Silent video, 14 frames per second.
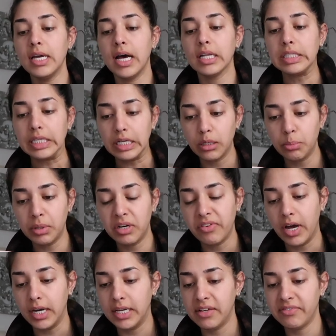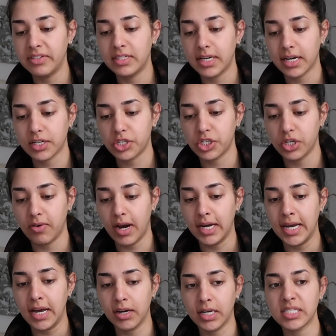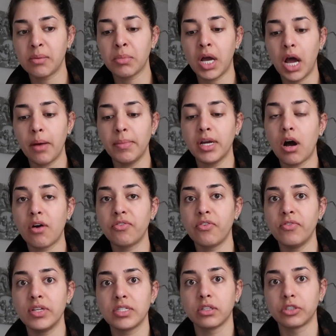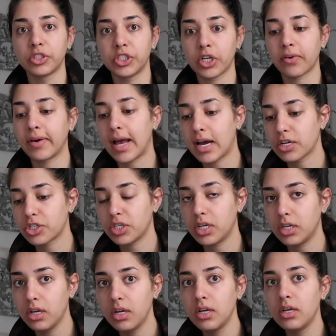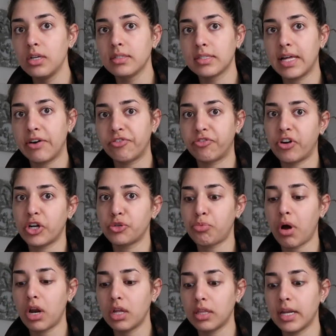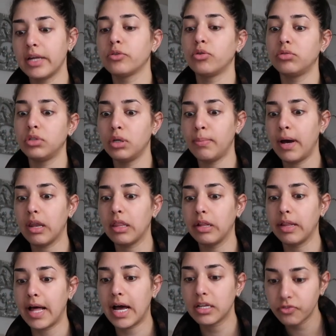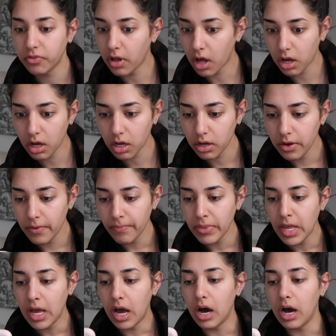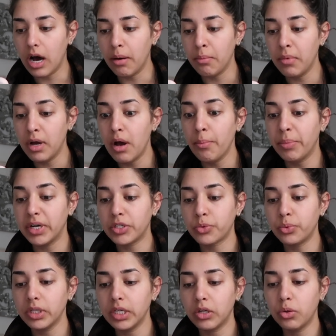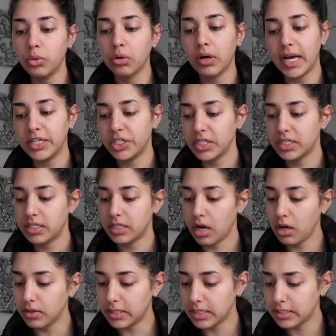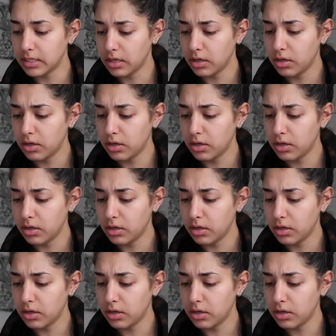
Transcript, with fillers: a little bit of uneven texture right now because I'm coming off of this allergic reaction to that fresh product that I told you about in the last vlog. Um, but it's really cool. I just, oh, it says,